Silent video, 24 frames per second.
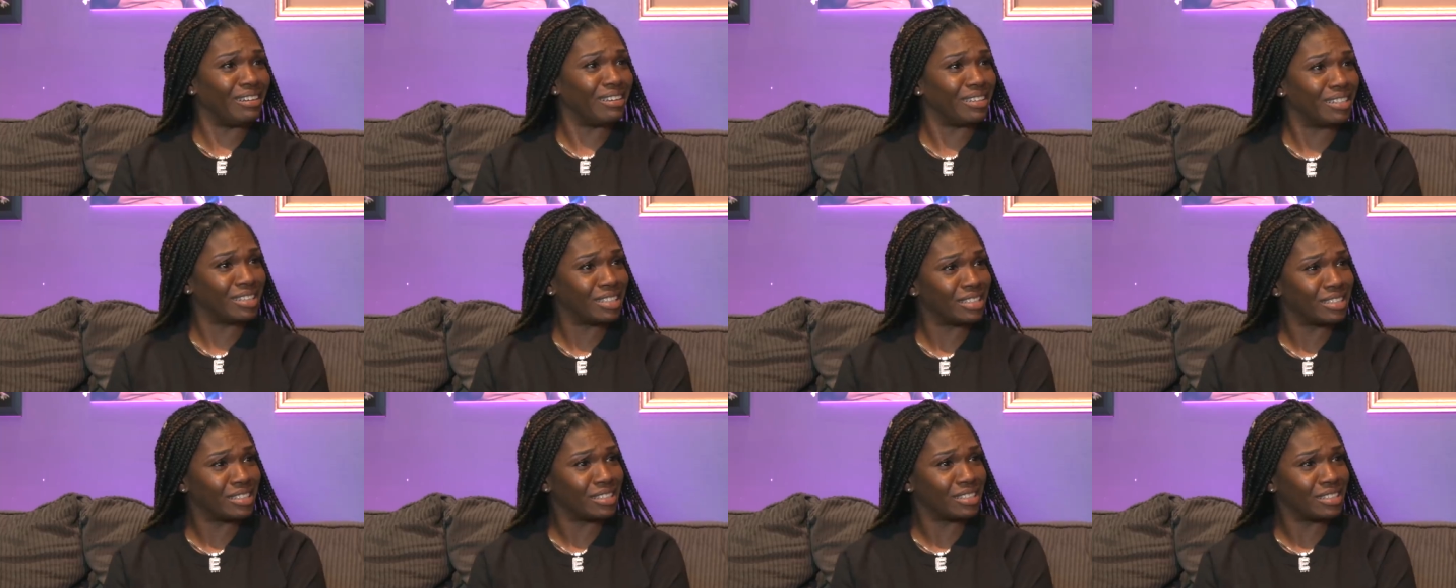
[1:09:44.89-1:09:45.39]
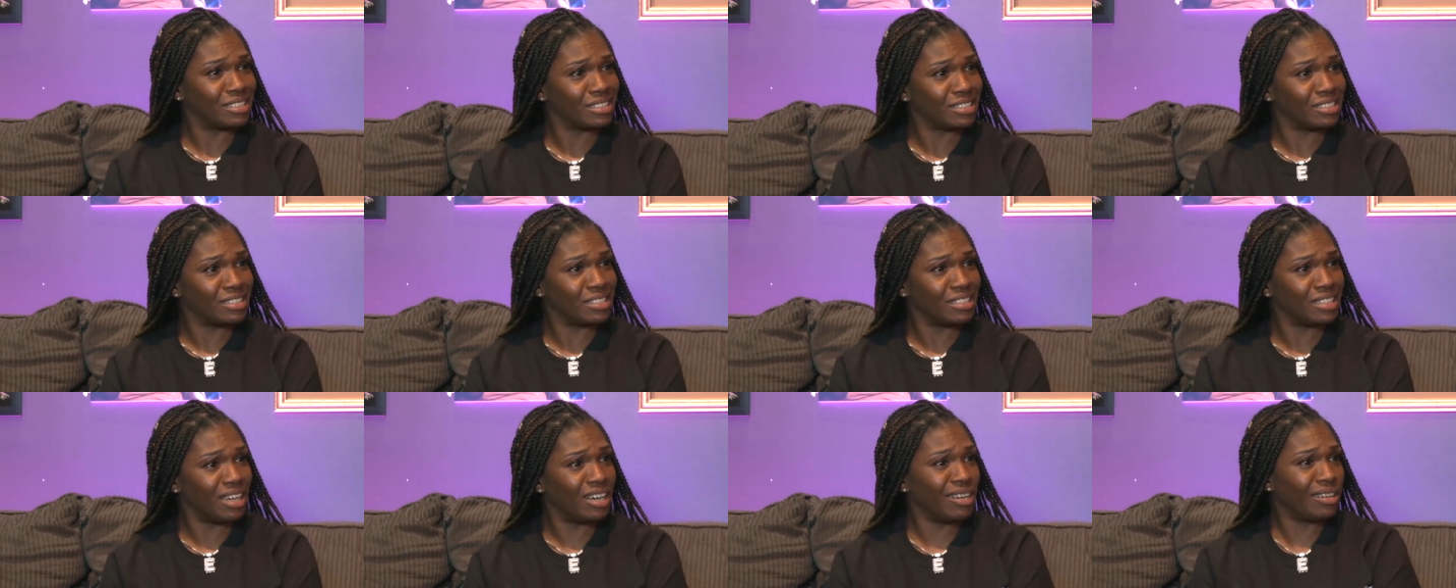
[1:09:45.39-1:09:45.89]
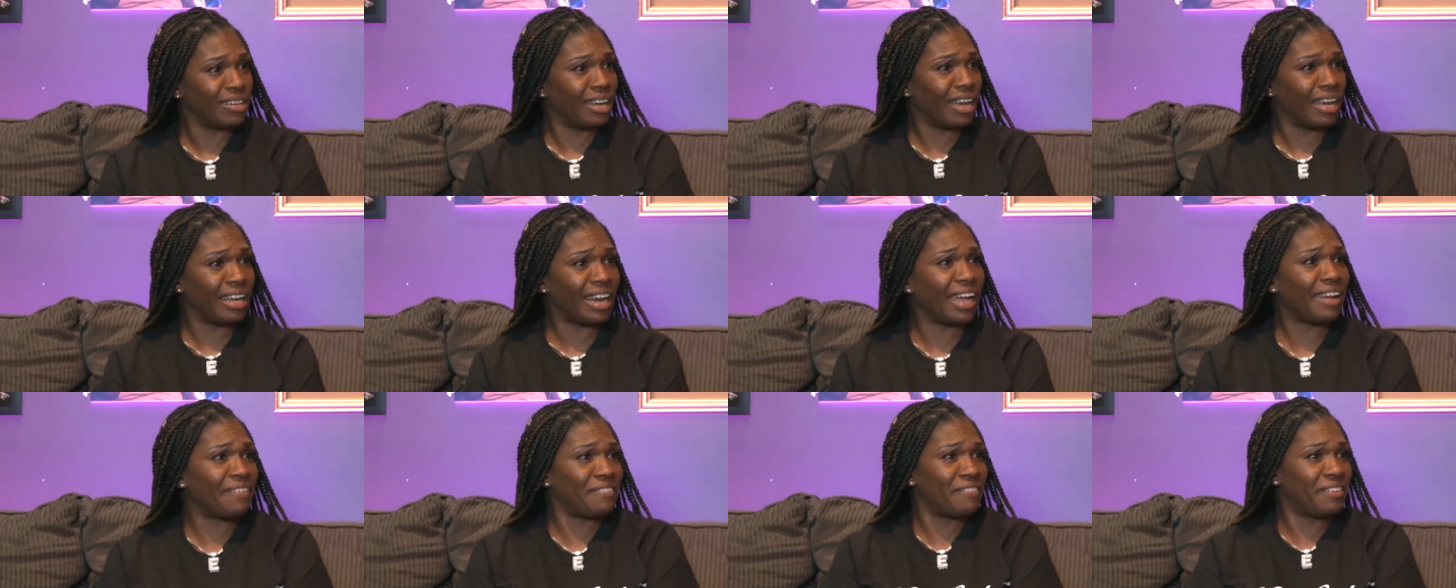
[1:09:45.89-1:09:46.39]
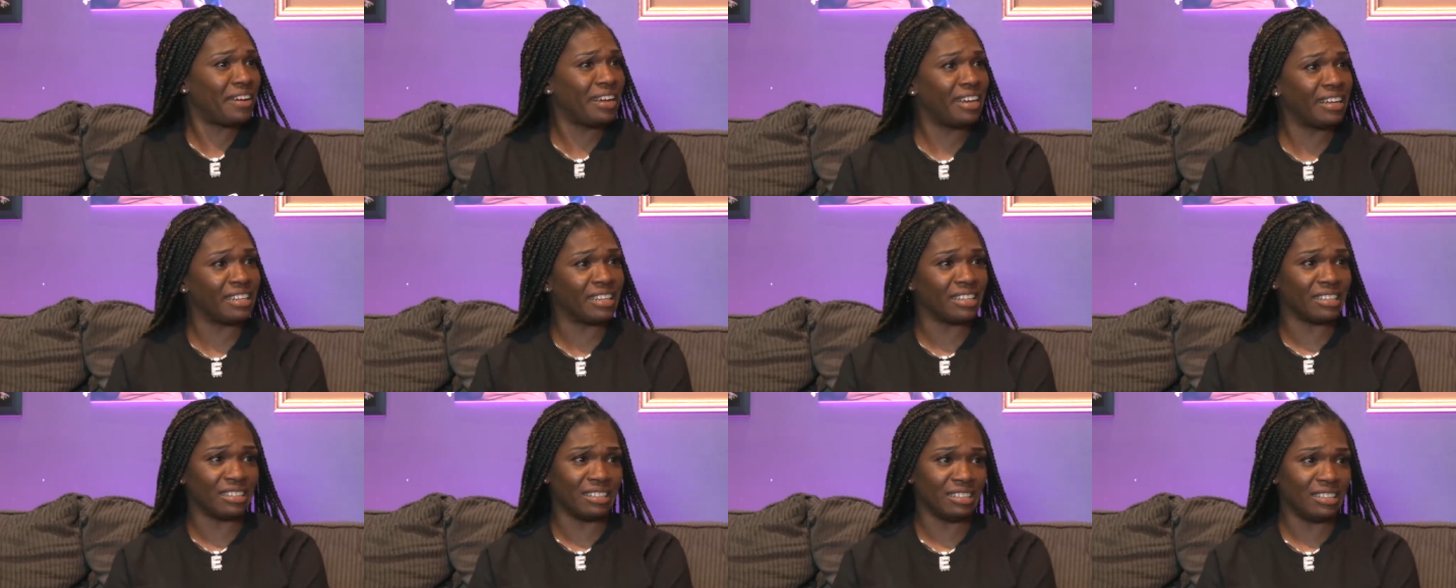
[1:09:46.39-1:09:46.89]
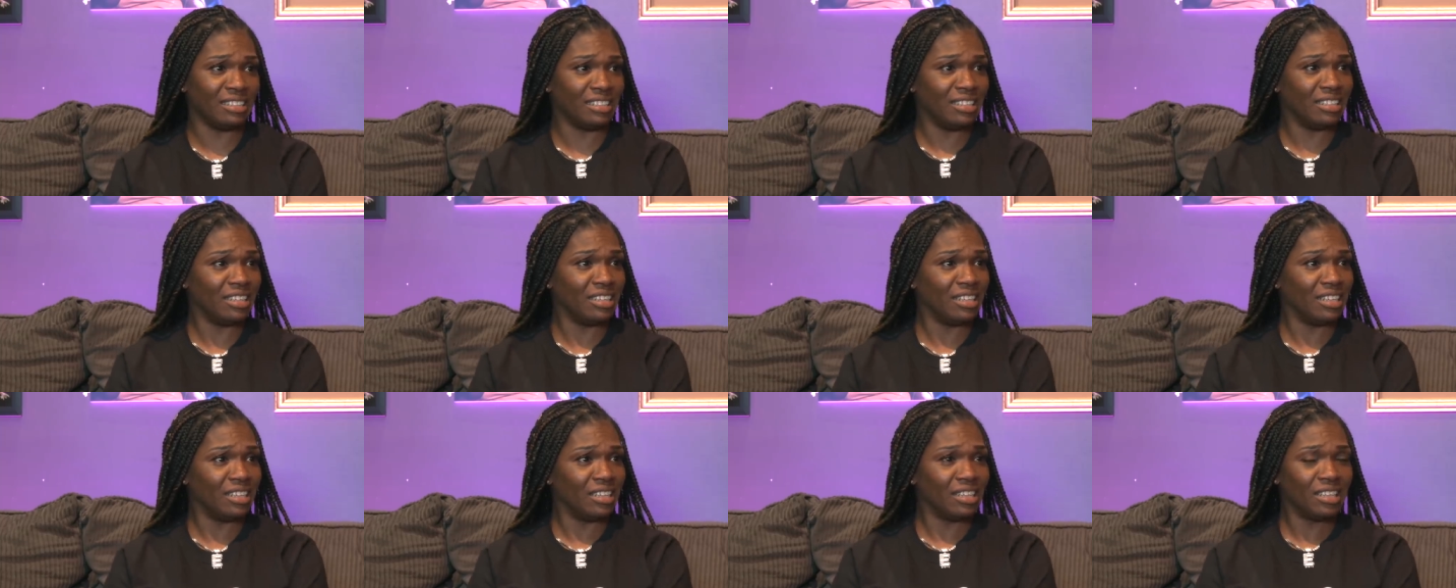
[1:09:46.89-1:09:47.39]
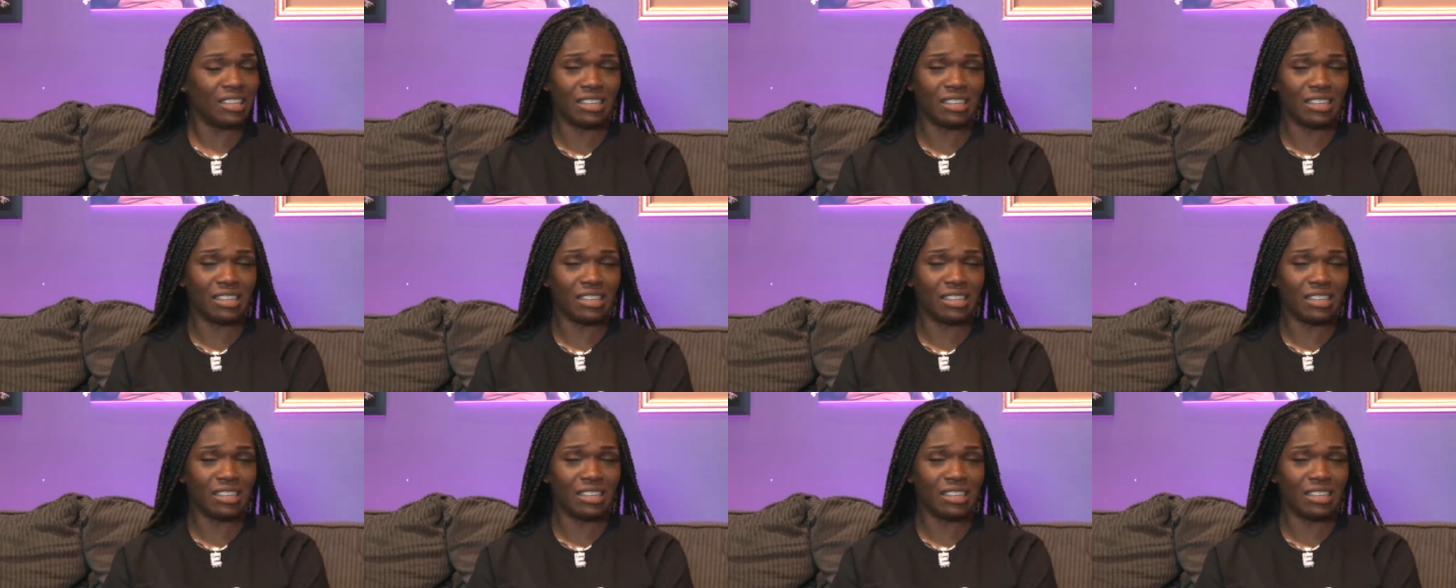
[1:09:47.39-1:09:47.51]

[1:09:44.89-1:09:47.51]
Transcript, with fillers: Okay, okay they funny. When you